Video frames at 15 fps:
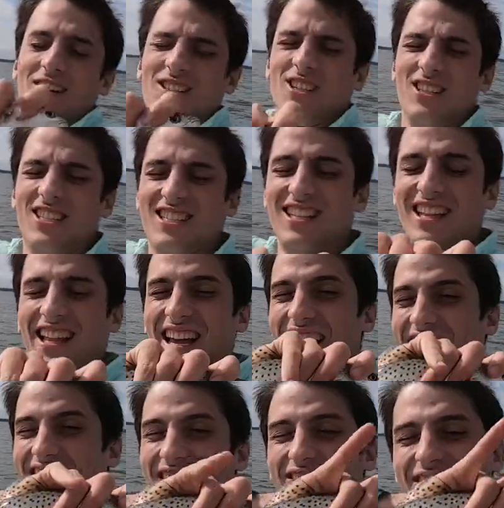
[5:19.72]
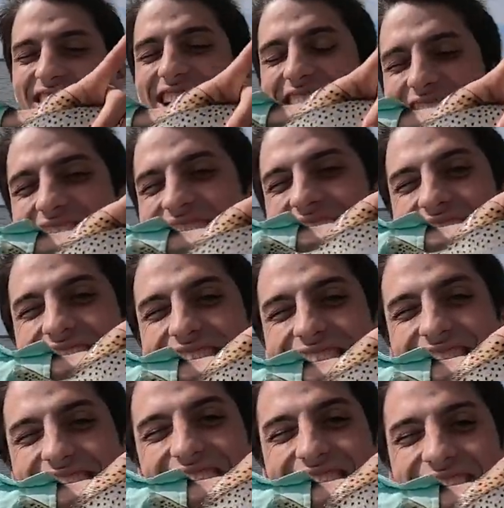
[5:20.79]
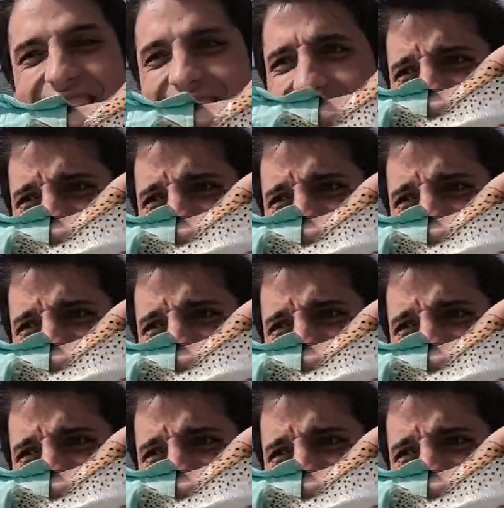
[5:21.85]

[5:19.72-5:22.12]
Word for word: are. That was sweet. There we go.